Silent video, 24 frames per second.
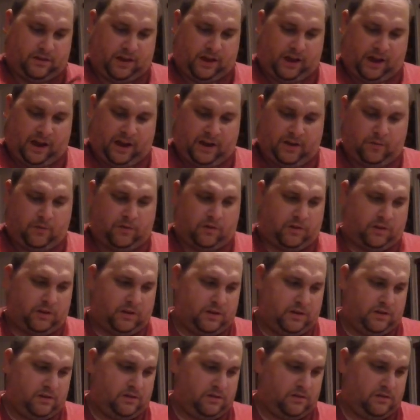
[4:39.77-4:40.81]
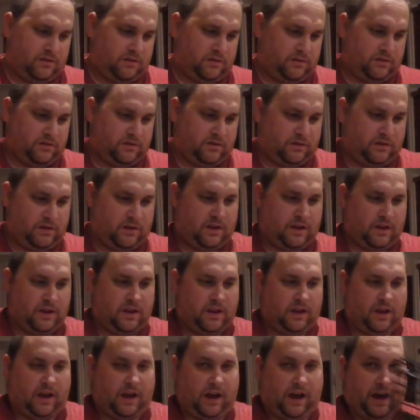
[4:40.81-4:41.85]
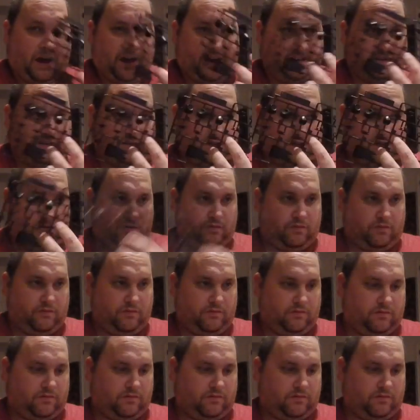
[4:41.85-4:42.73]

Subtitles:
I1, I2.